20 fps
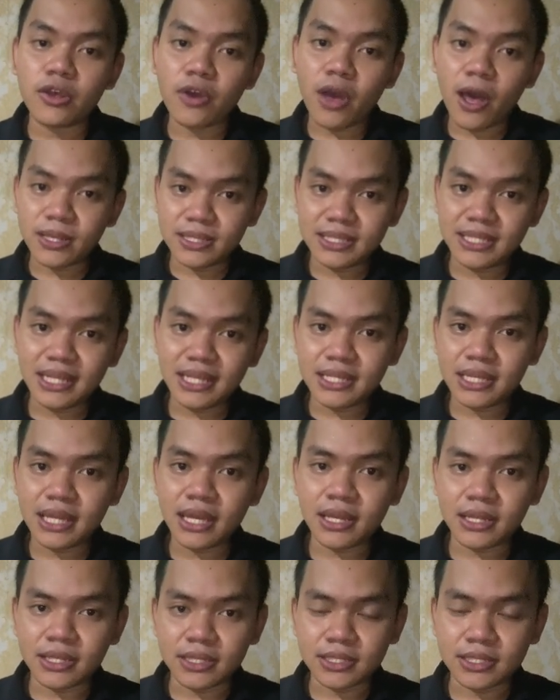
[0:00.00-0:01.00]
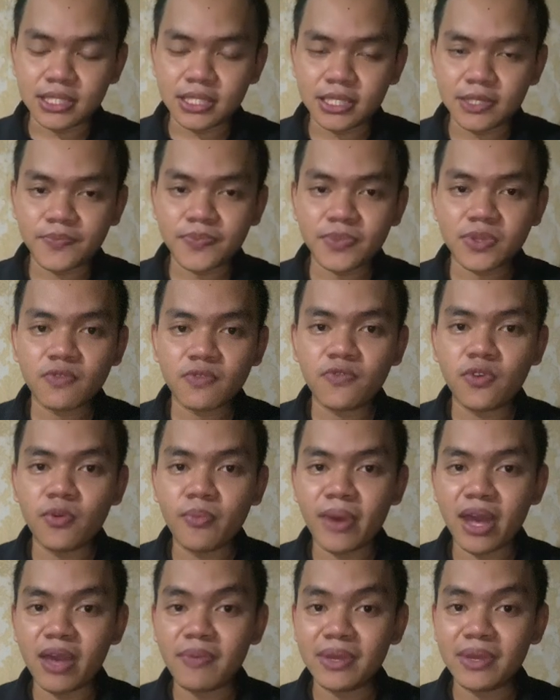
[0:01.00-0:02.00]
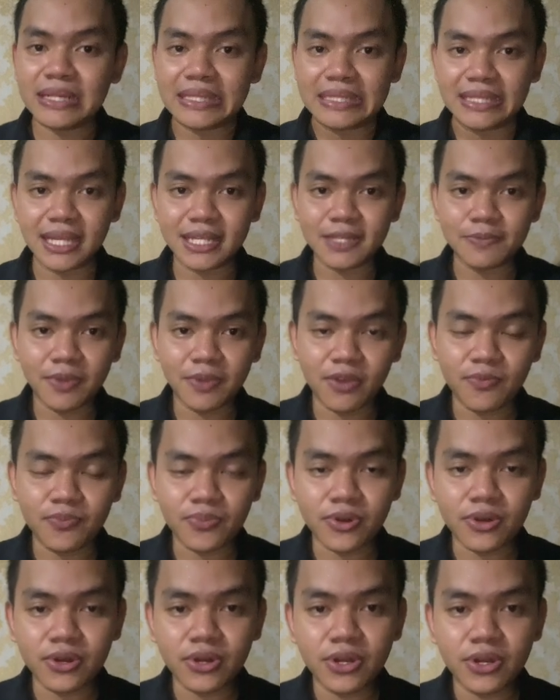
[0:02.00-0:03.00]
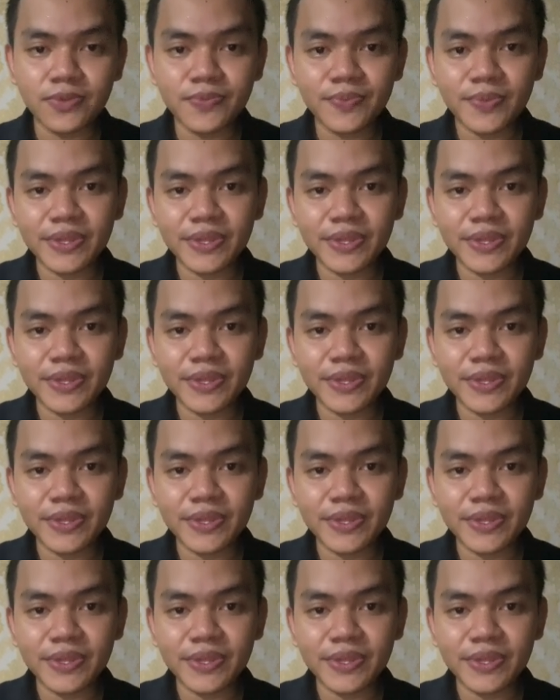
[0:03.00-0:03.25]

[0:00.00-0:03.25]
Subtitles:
as details for my middle test paper